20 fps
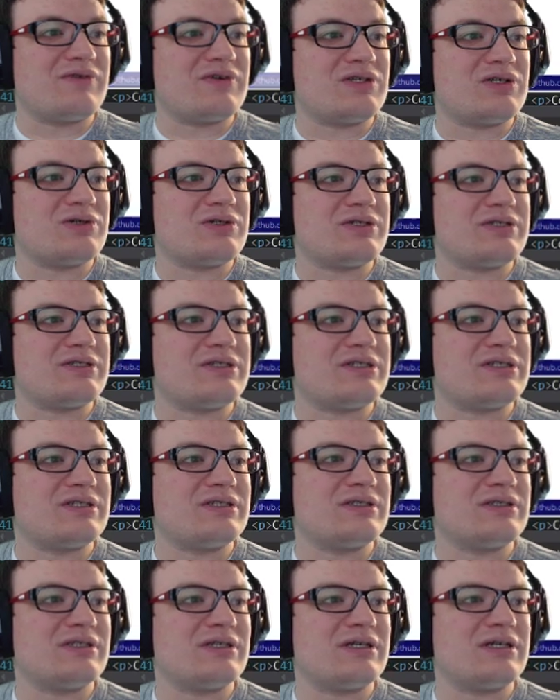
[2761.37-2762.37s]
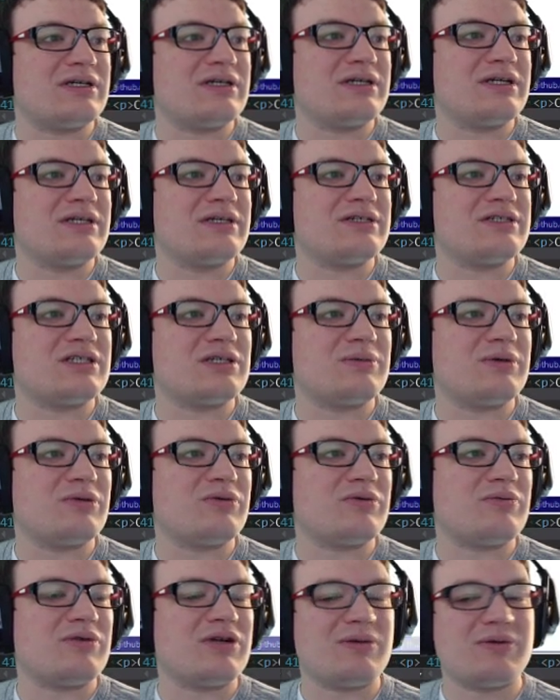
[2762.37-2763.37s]
for tokens, alias to command
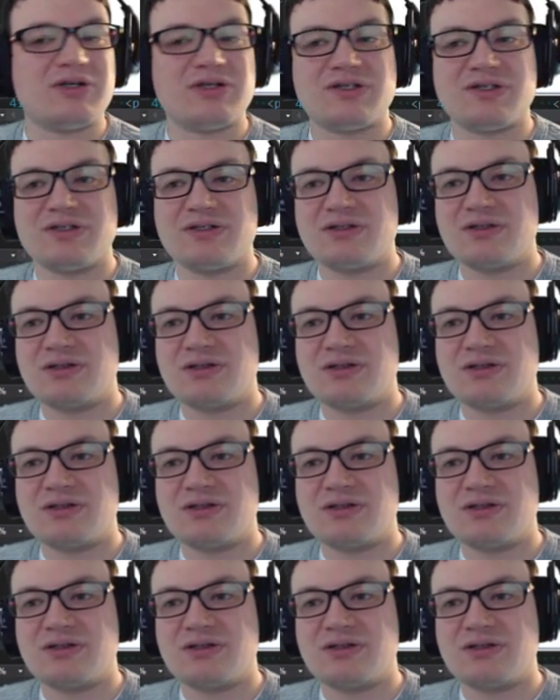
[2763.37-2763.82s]
with parameters.